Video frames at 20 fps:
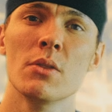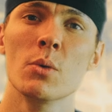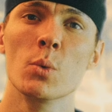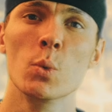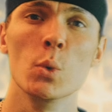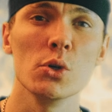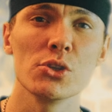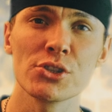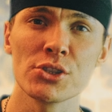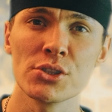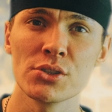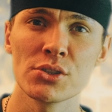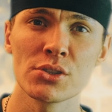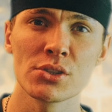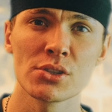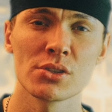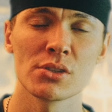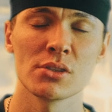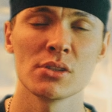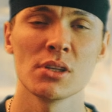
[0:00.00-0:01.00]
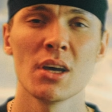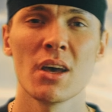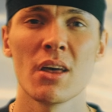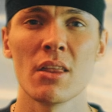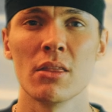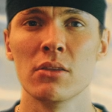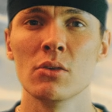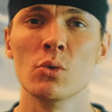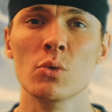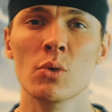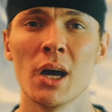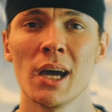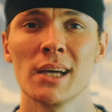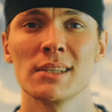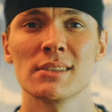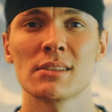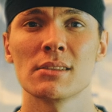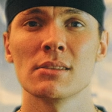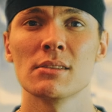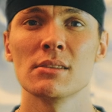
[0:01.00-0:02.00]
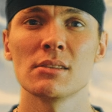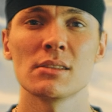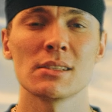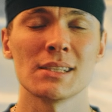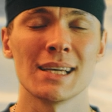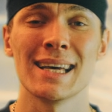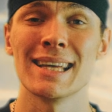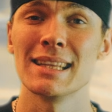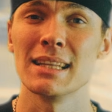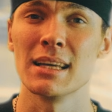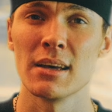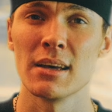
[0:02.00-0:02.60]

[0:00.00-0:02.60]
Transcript: The whooshes, the rises and